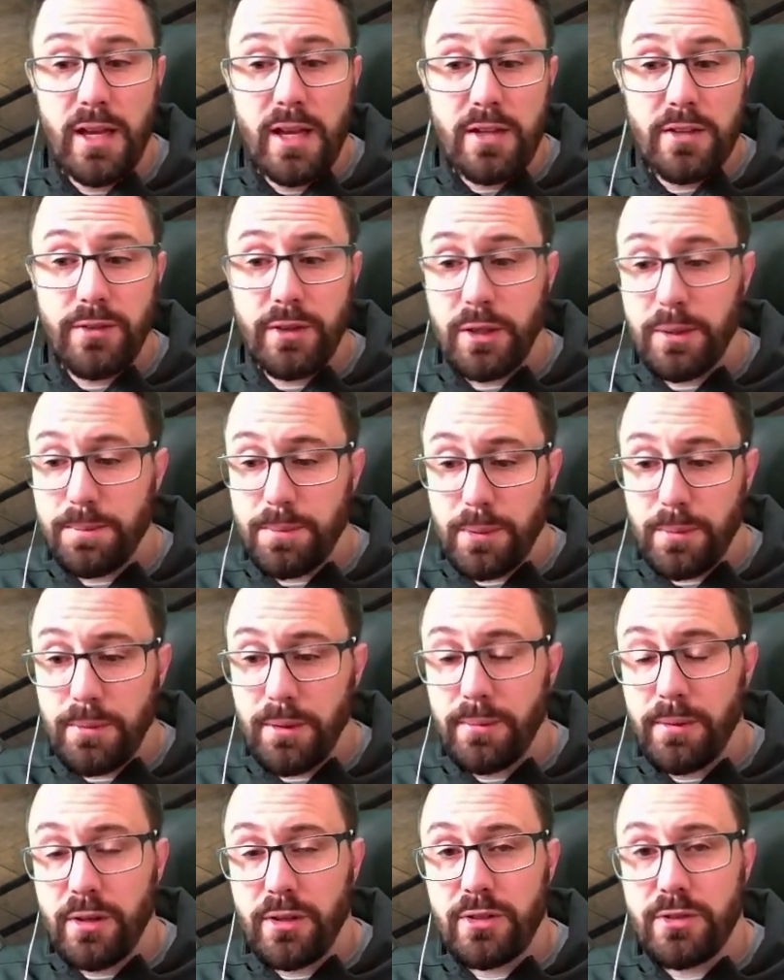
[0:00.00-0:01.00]
So you could pump the
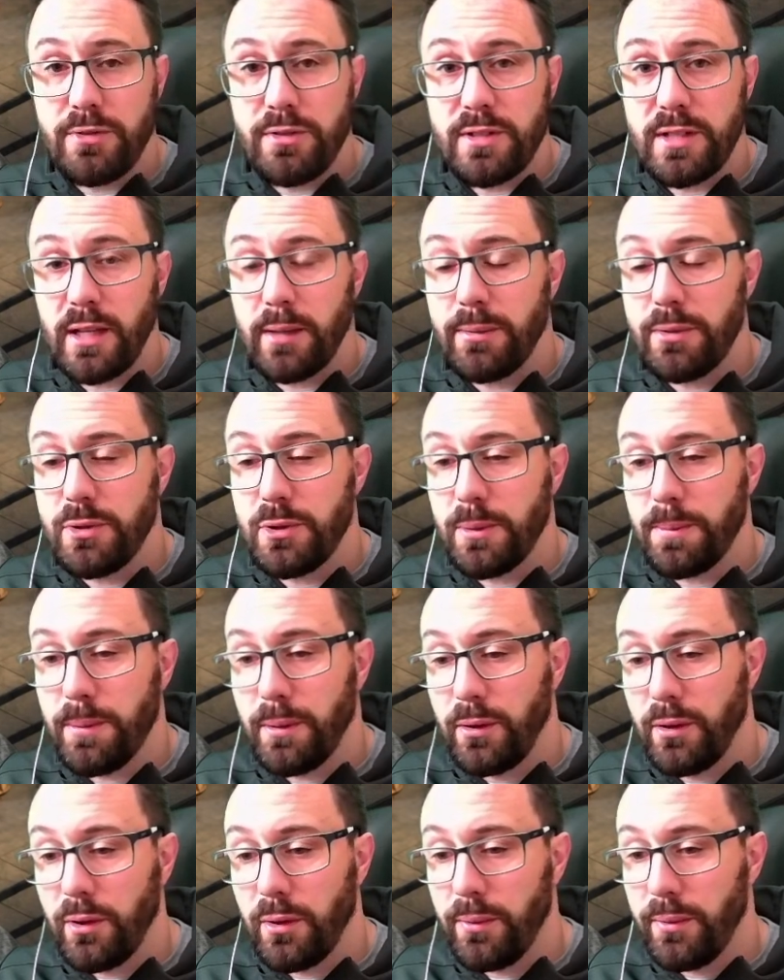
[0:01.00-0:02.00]
mercenary's damage up a
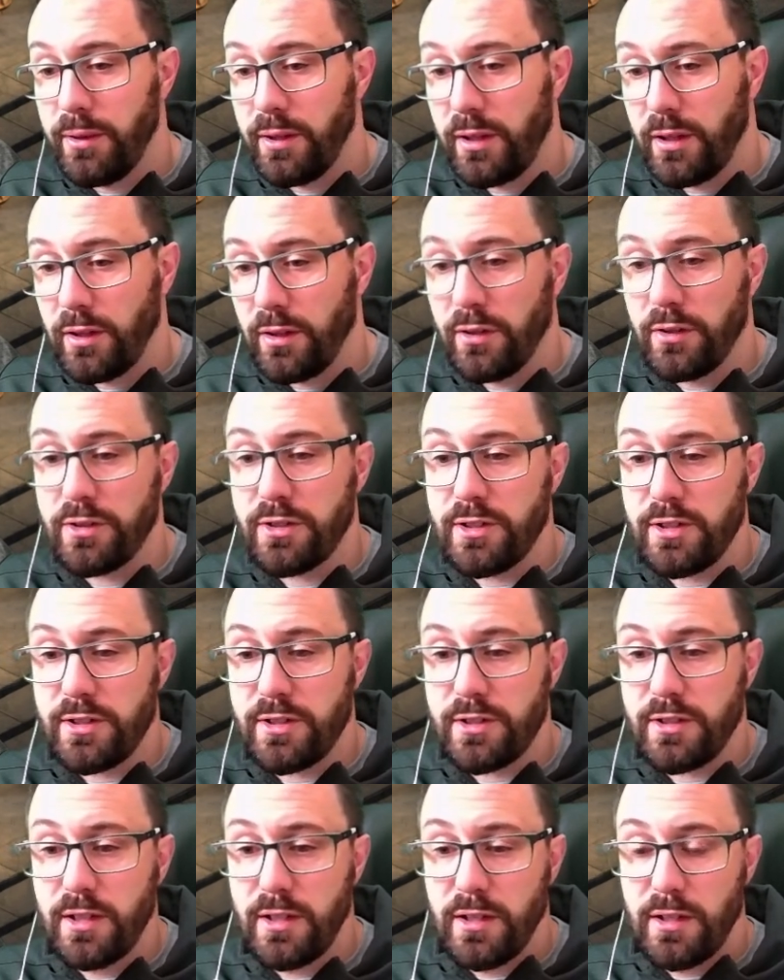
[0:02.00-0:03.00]
lot with a
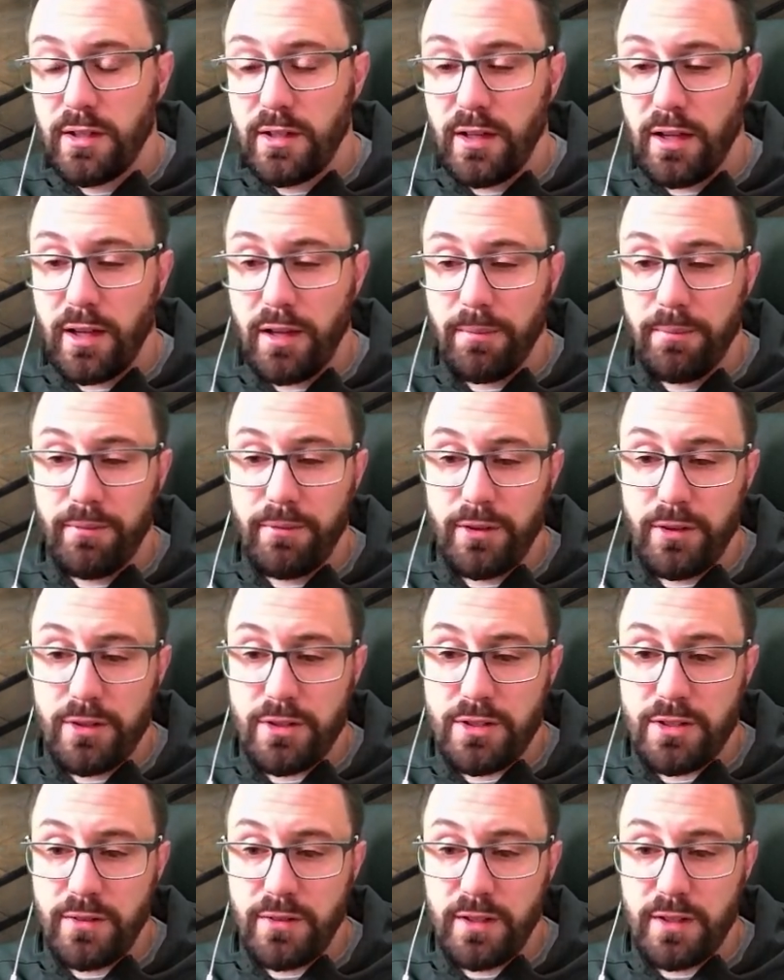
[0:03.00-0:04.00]
Colossus
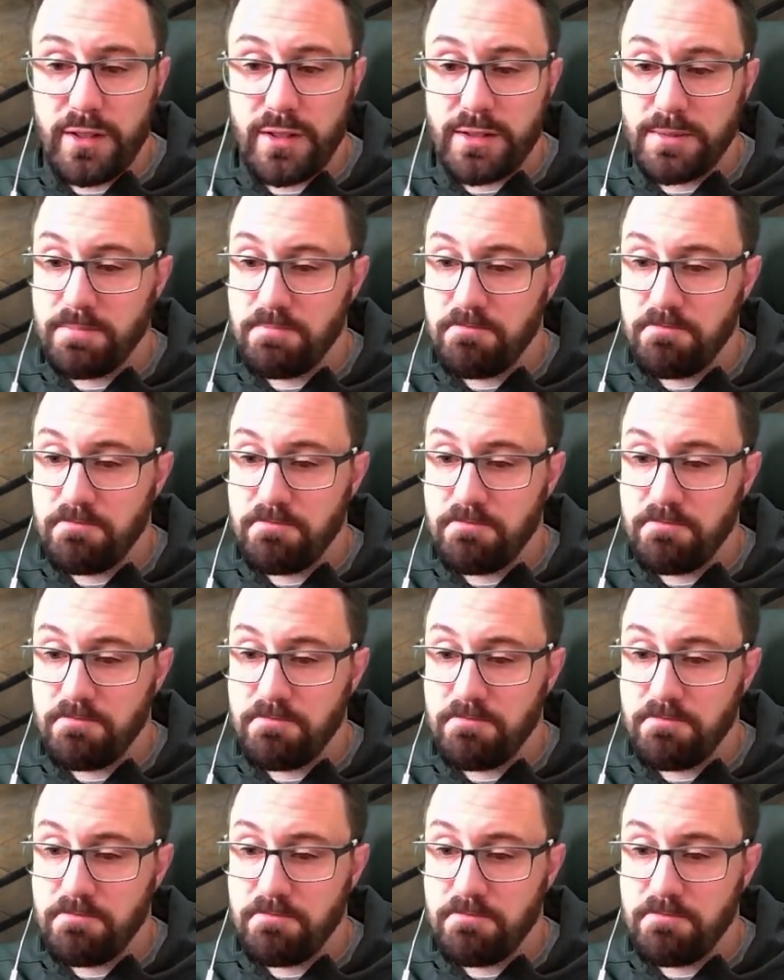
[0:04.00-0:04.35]
version of this.